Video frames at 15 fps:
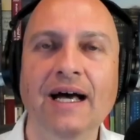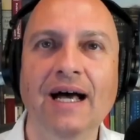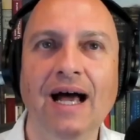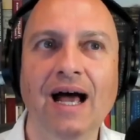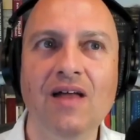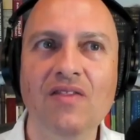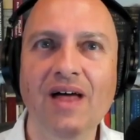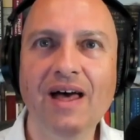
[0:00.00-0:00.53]

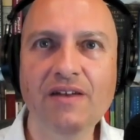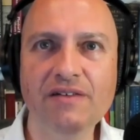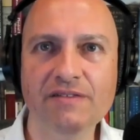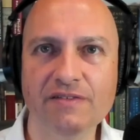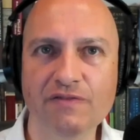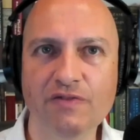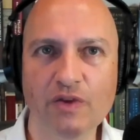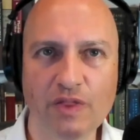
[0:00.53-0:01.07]
And then
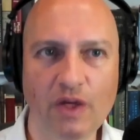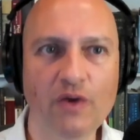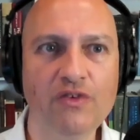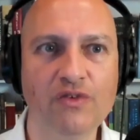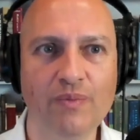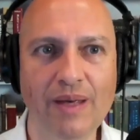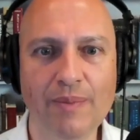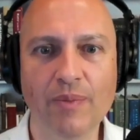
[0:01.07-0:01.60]
for
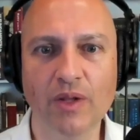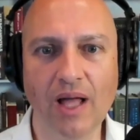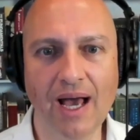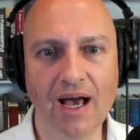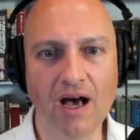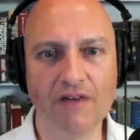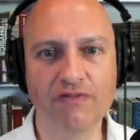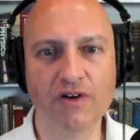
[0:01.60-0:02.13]
those people, I
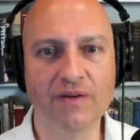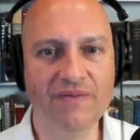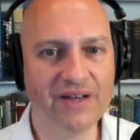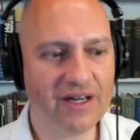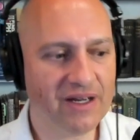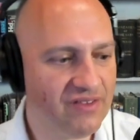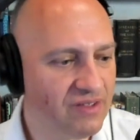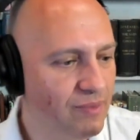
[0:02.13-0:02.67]
offer a
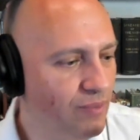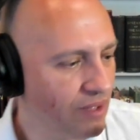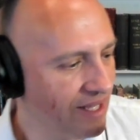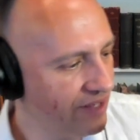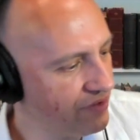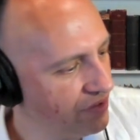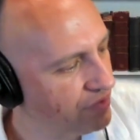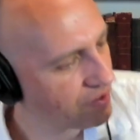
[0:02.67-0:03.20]
very simple
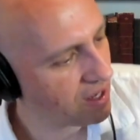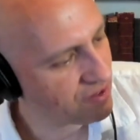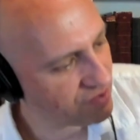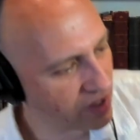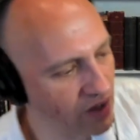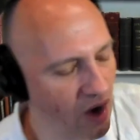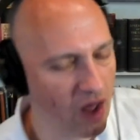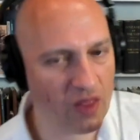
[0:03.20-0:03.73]
exercise I
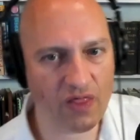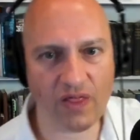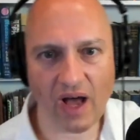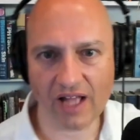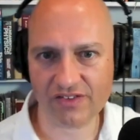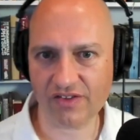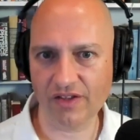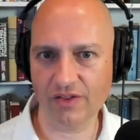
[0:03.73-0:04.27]
call
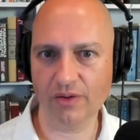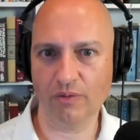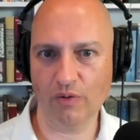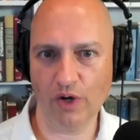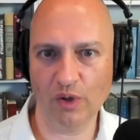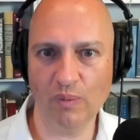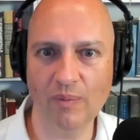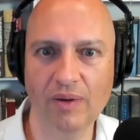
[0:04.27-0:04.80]
thoughts in the
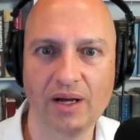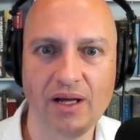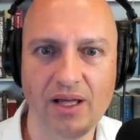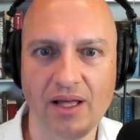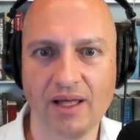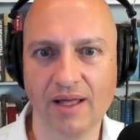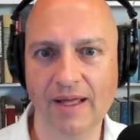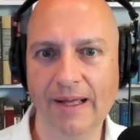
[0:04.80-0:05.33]
room.
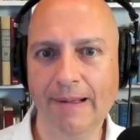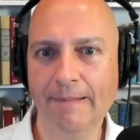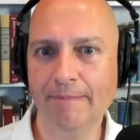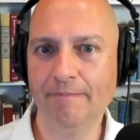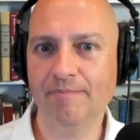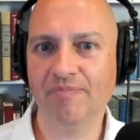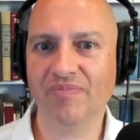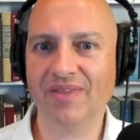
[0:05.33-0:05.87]

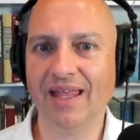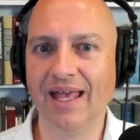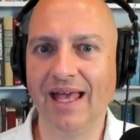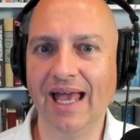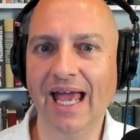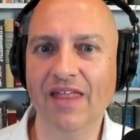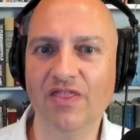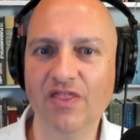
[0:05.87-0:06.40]

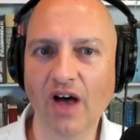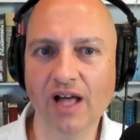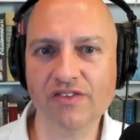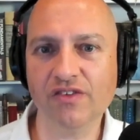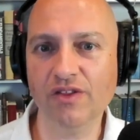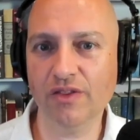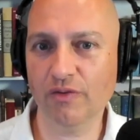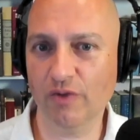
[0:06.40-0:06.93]
And
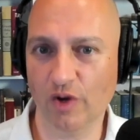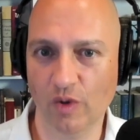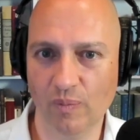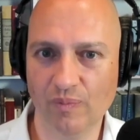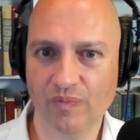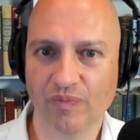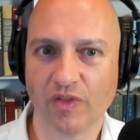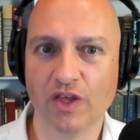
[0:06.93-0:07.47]
thoughts in the
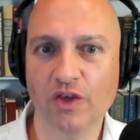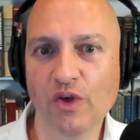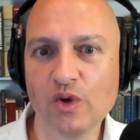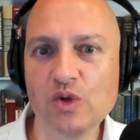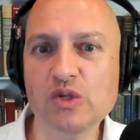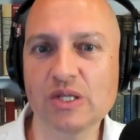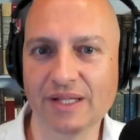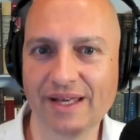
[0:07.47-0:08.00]
room,
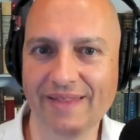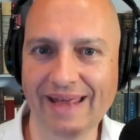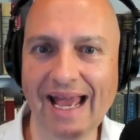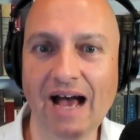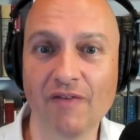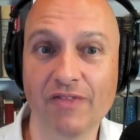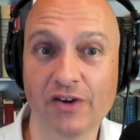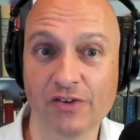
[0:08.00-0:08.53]
usually they
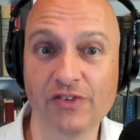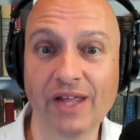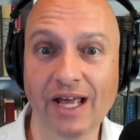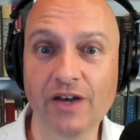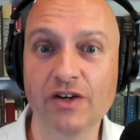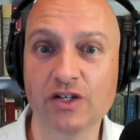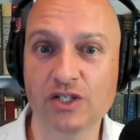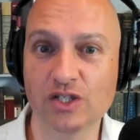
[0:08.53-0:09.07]
have their
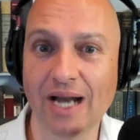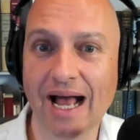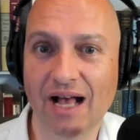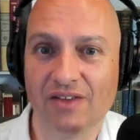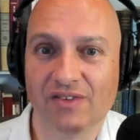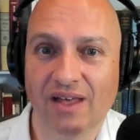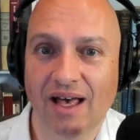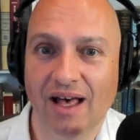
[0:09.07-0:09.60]
standard
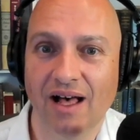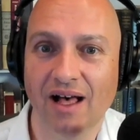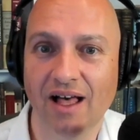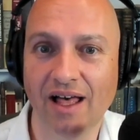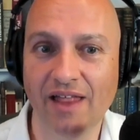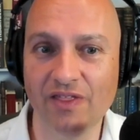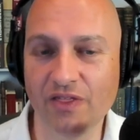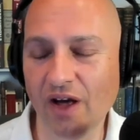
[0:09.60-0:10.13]
tracks,
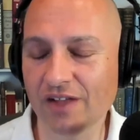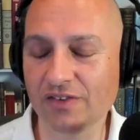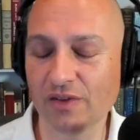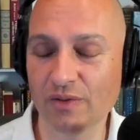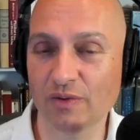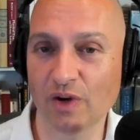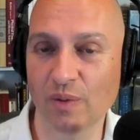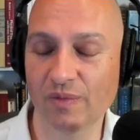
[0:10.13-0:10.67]
and thoughts in
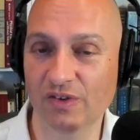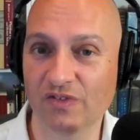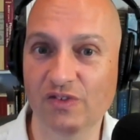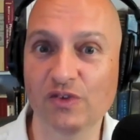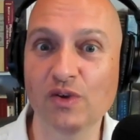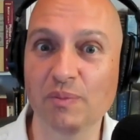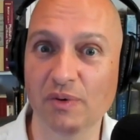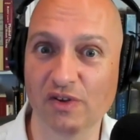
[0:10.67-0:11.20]
the room is
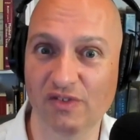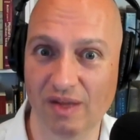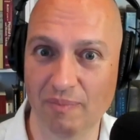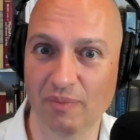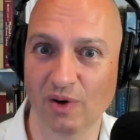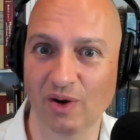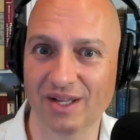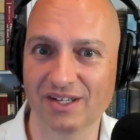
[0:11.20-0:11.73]
super
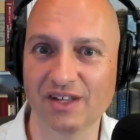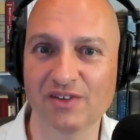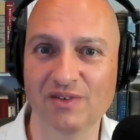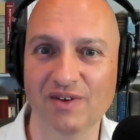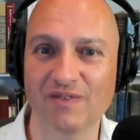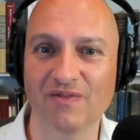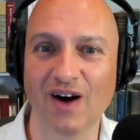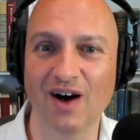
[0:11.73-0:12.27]
simple and doesn't
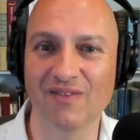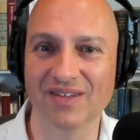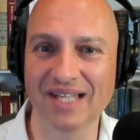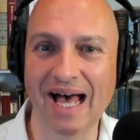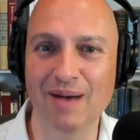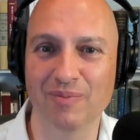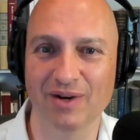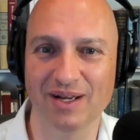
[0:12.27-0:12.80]
involve
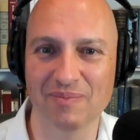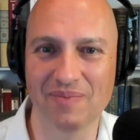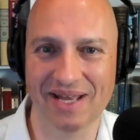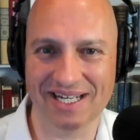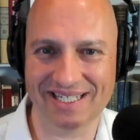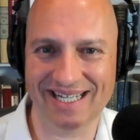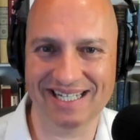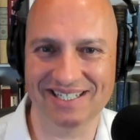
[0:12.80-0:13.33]
elaborate
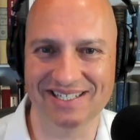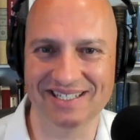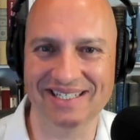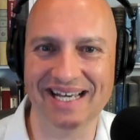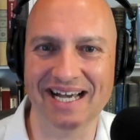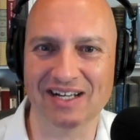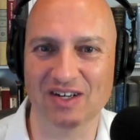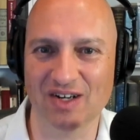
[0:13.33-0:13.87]
meditation
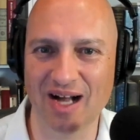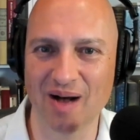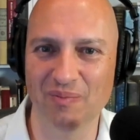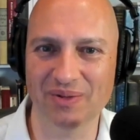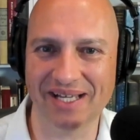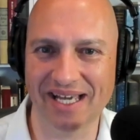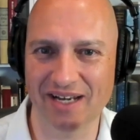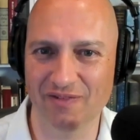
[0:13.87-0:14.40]
tech or
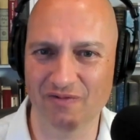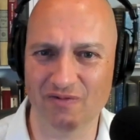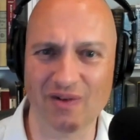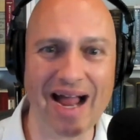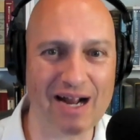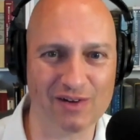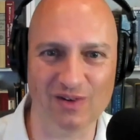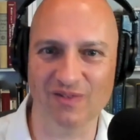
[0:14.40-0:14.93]
complicated
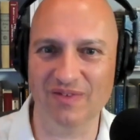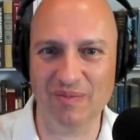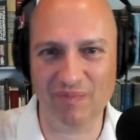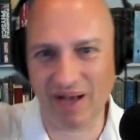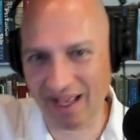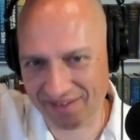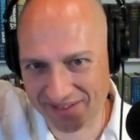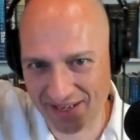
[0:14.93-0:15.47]
fractal
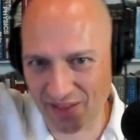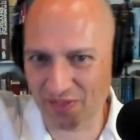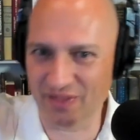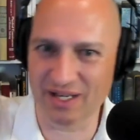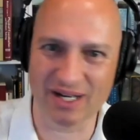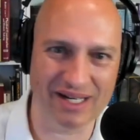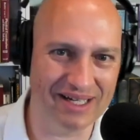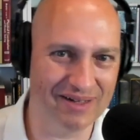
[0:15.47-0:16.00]
Vipassana
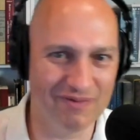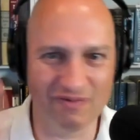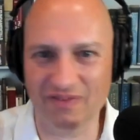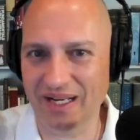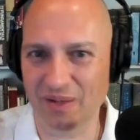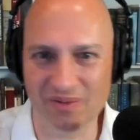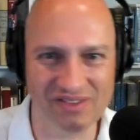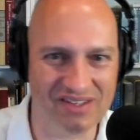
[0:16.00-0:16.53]
theory and
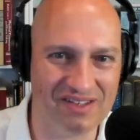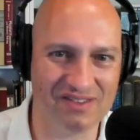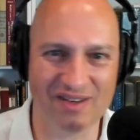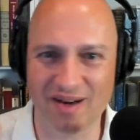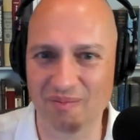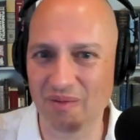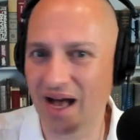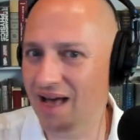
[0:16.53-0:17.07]
frequencies and
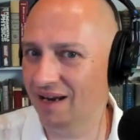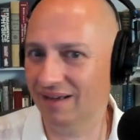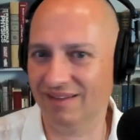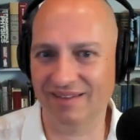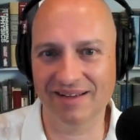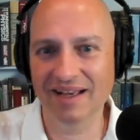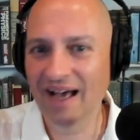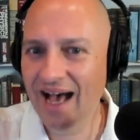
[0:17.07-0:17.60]
harmonics
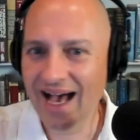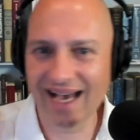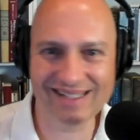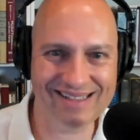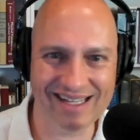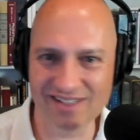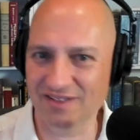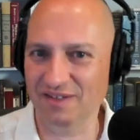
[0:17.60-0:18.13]
and
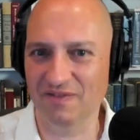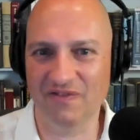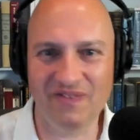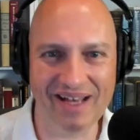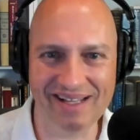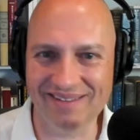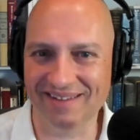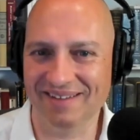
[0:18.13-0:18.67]
attention
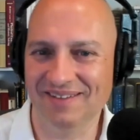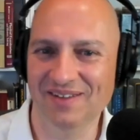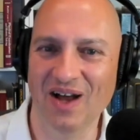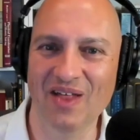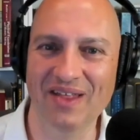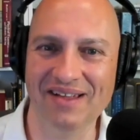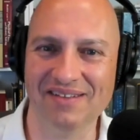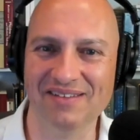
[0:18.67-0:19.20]
phases and all
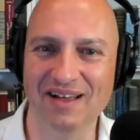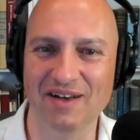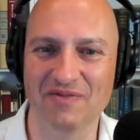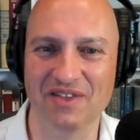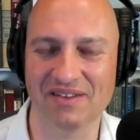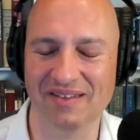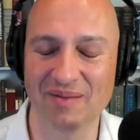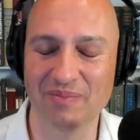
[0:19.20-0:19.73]
that stuff
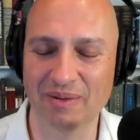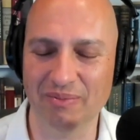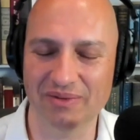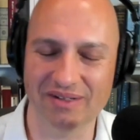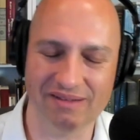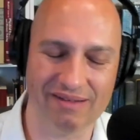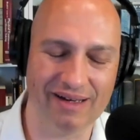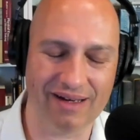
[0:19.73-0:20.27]
that some people are
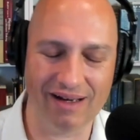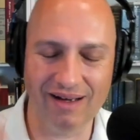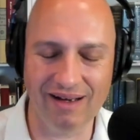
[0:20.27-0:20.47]
just like,